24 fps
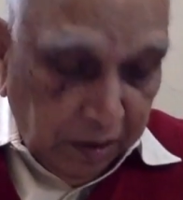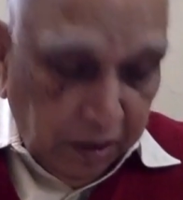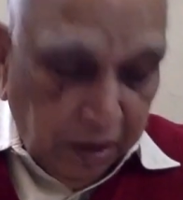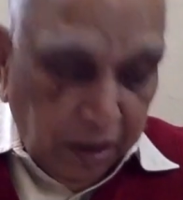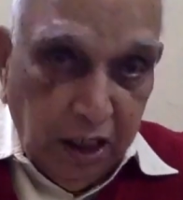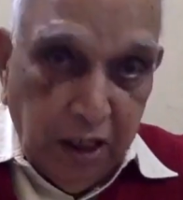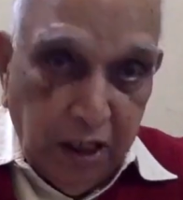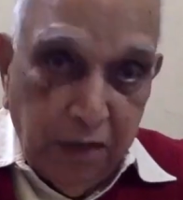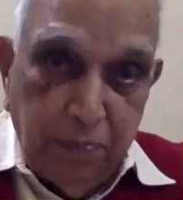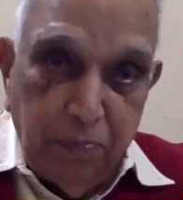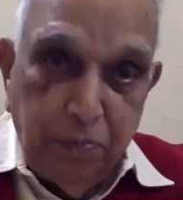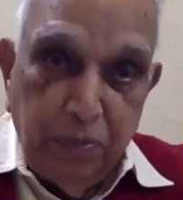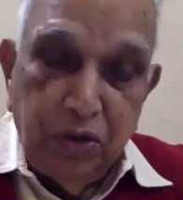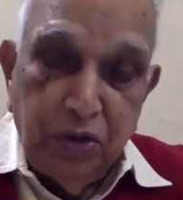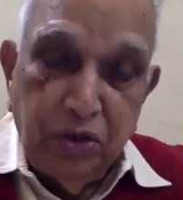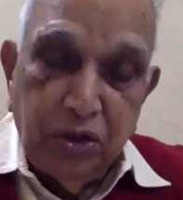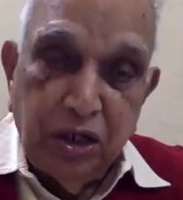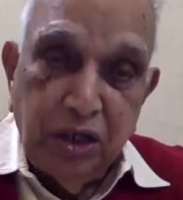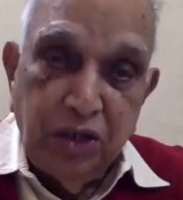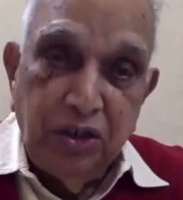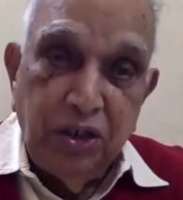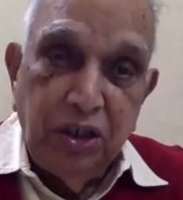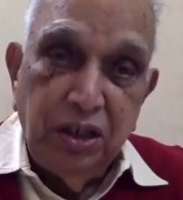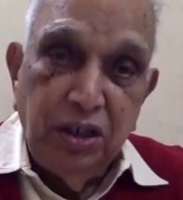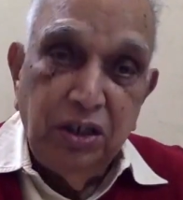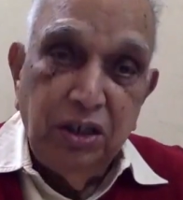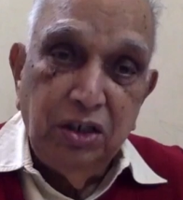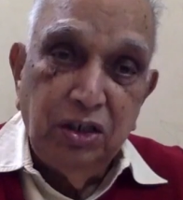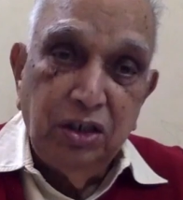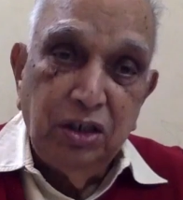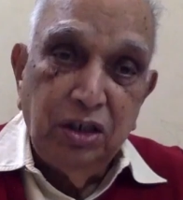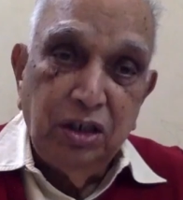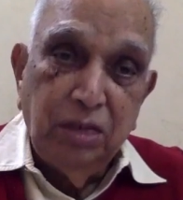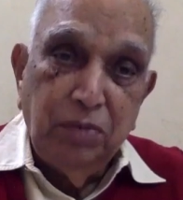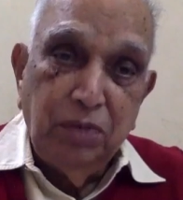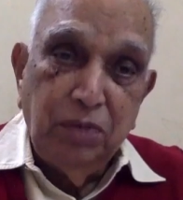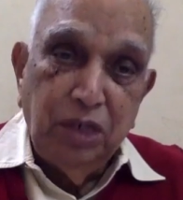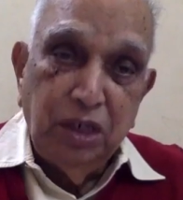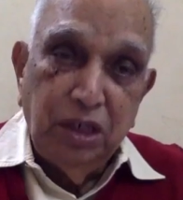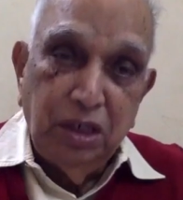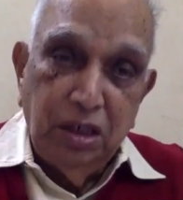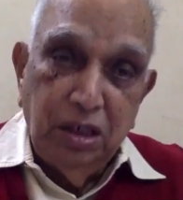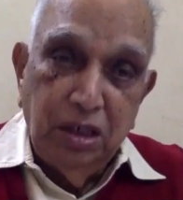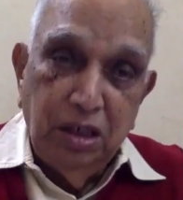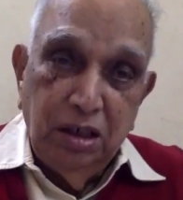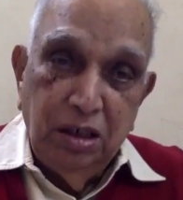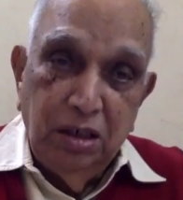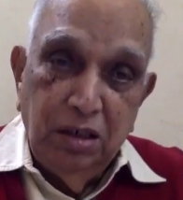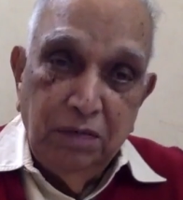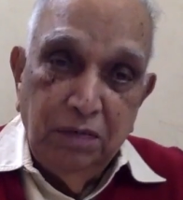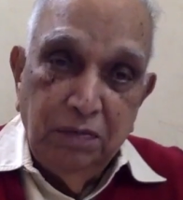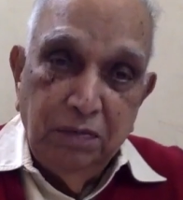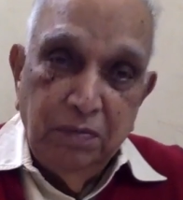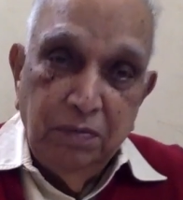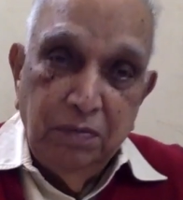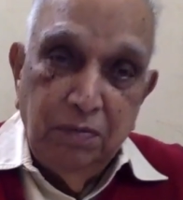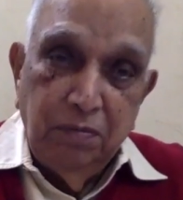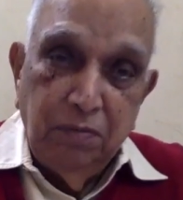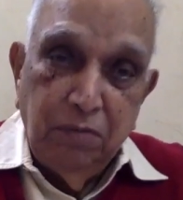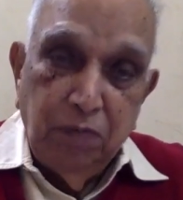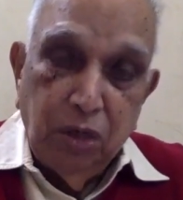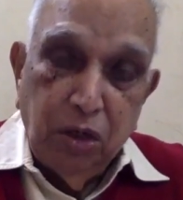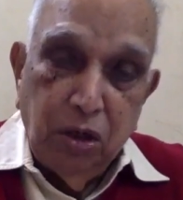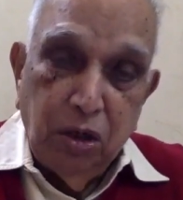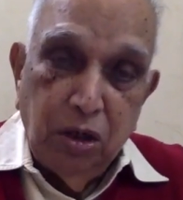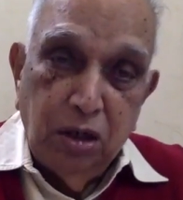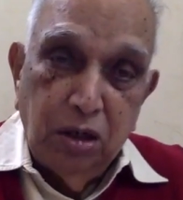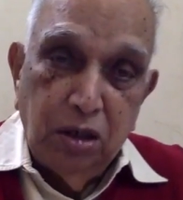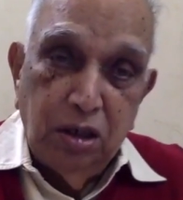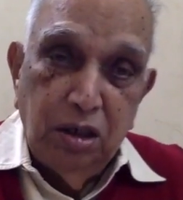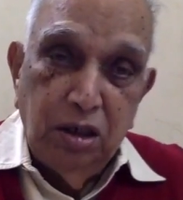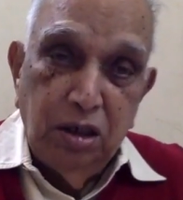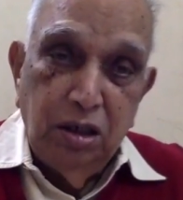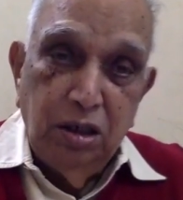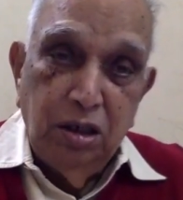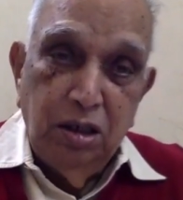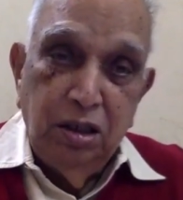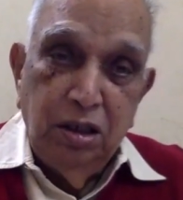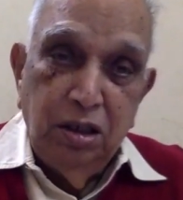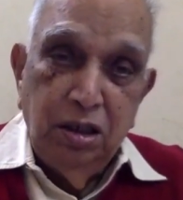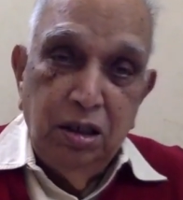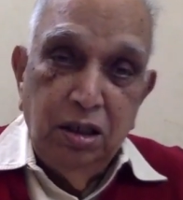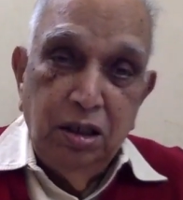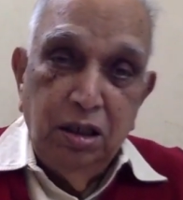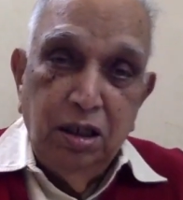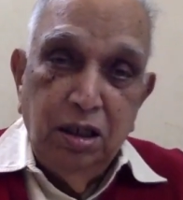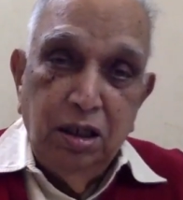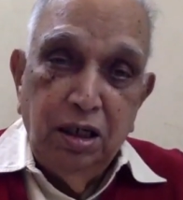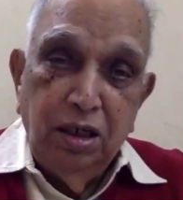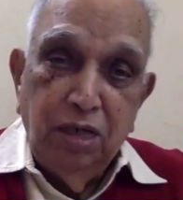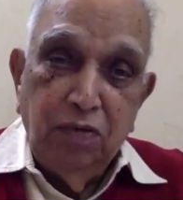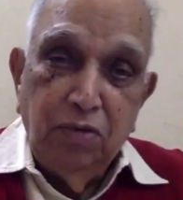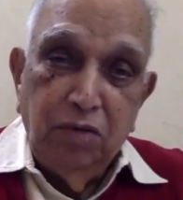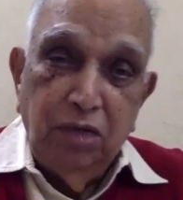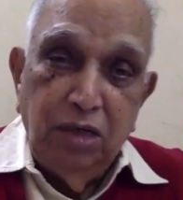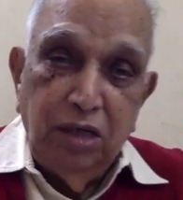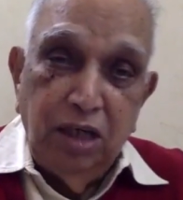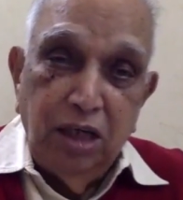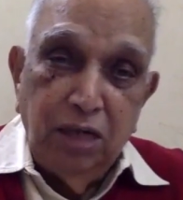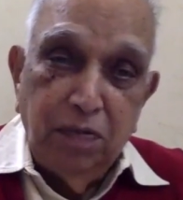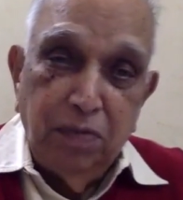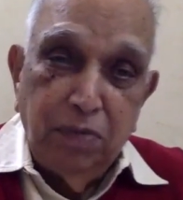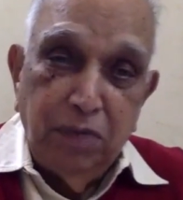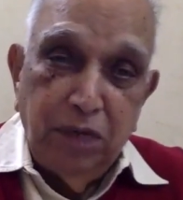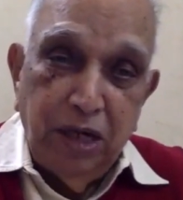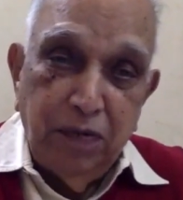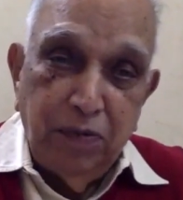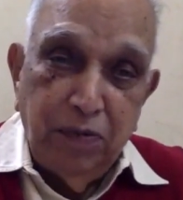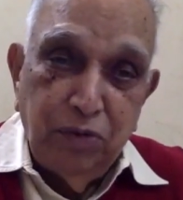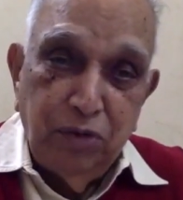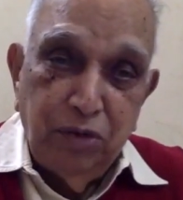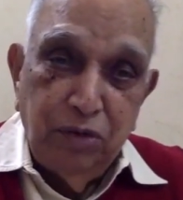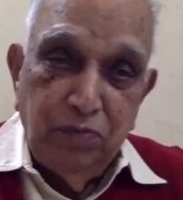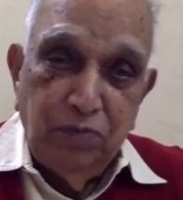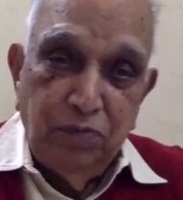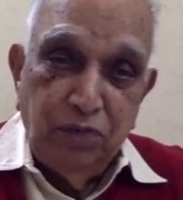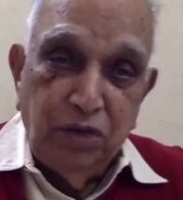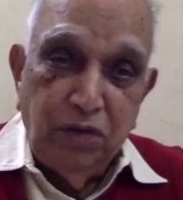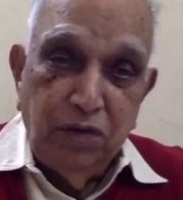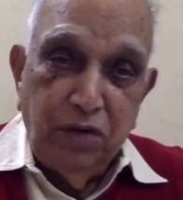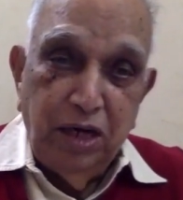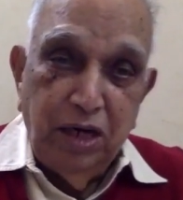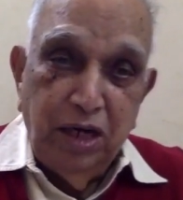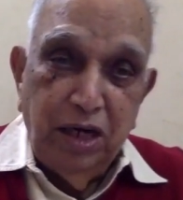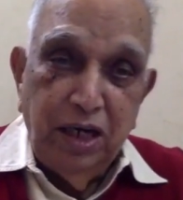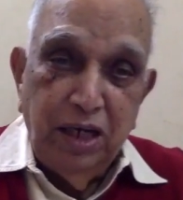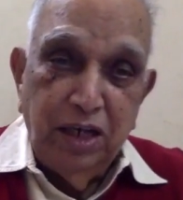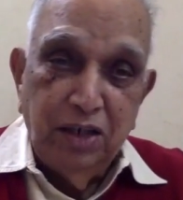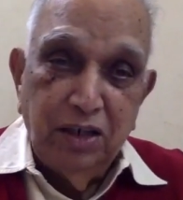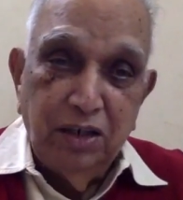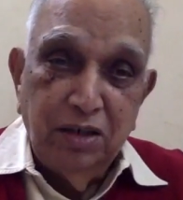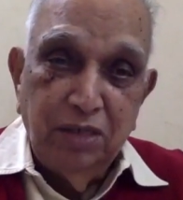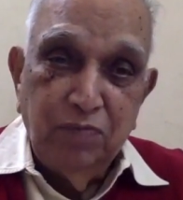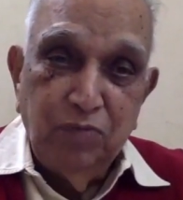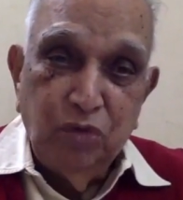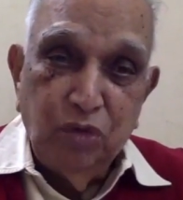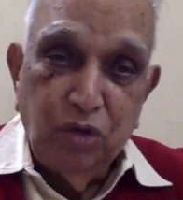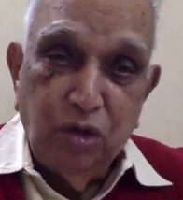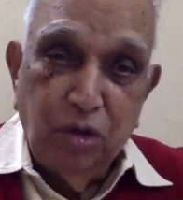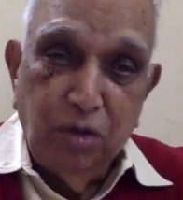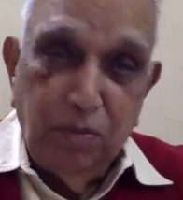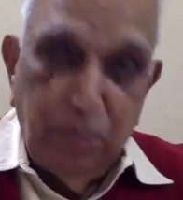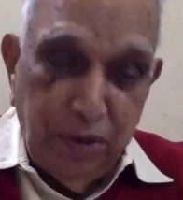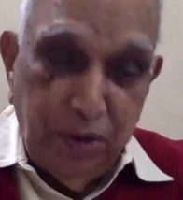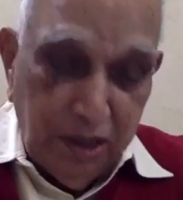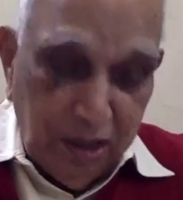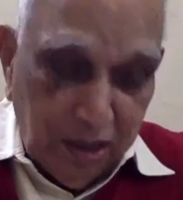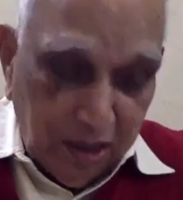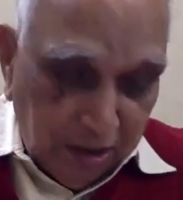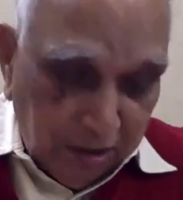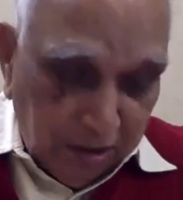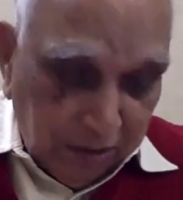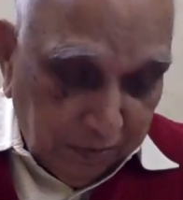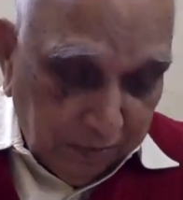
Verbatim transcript: keep discussing this subject because it will take perhaps several days to complete it.